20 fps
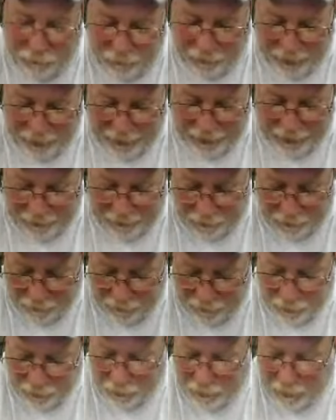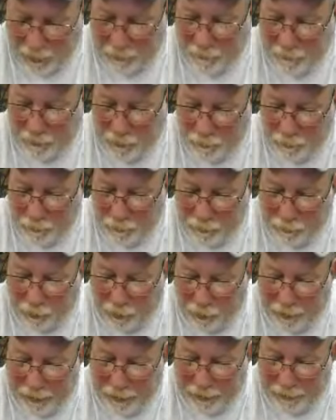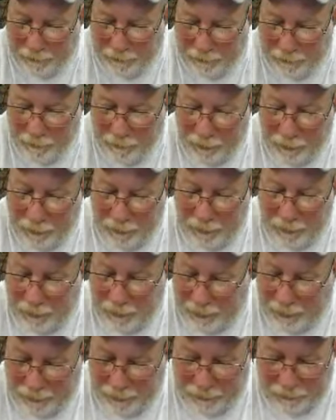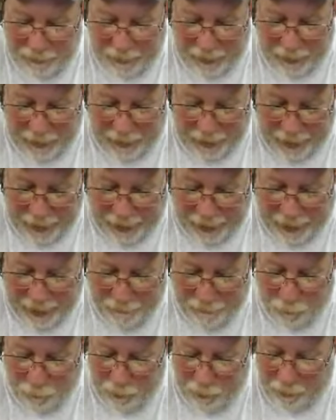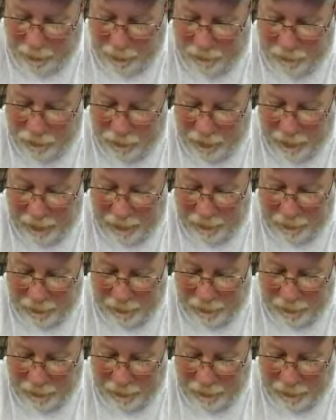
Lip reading: for that to come to play, and I really think.